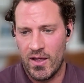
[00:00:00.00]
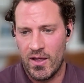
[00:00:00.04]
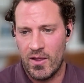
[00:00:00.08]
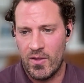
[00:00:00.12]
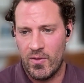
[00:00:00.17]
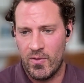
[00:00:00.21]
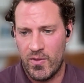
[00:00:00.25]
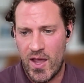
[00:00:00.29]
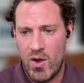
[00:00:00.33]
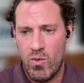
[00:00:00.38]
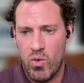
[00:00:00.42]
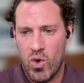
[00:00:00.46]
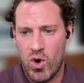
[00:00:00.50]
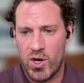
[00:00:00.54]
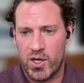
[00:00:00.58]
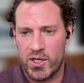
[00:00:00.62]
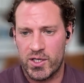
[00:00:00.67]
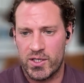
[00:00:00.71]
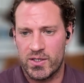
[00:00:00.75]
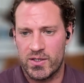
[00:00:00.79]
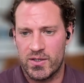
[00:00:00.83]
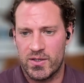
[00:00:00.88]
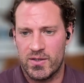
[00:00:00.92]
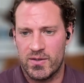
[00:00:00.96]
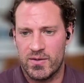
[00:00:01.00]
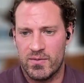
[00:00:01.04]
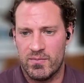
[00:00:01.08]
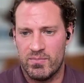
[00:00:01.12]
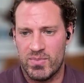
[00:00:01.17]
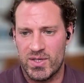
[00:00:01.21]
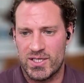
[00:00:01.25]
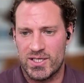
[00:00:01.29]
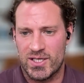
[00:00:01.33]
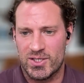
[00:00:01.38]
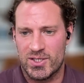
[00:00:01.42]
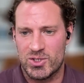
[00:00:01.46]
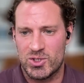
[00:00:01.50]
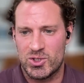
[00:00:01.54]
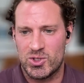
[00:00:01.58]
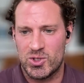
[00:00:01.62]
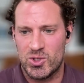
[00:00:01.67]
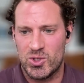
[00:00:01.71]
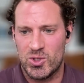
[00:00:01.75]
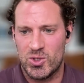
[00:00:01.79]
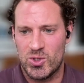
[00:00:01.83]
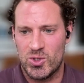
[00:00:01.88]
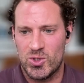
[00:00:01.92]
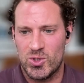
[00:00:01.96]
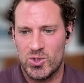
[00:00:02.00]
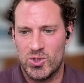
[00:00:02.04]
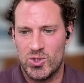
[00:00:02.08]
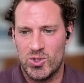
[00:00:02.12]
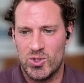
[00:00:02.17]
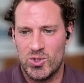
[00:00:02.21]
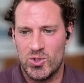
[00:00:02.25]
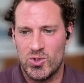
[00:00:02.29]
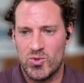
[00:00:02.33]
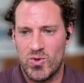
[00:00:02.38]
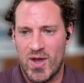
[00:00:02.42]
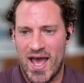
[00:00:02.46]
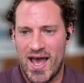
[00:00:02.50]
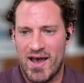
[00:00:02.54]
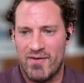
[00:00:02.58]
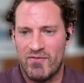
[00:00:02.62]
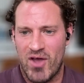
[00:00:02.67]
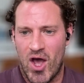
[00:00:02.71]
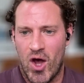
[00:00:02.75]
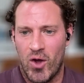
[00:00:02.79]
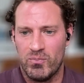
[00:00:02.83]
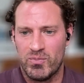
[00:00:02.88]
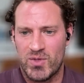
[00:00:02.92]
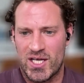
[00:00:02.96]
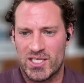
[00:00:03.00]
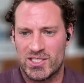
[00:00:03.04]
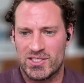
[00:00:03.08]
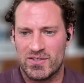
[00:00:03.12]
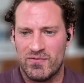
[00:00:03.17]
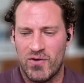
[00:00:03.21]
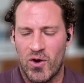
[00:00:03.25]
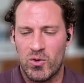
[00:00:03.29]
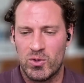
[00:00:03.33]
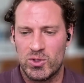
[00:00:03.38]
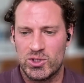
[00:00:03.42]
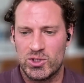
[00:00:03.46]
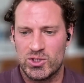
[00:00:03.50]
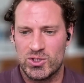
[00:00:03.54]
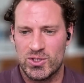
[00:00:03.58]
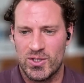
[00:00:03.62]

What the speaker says: They work because you have help desk folks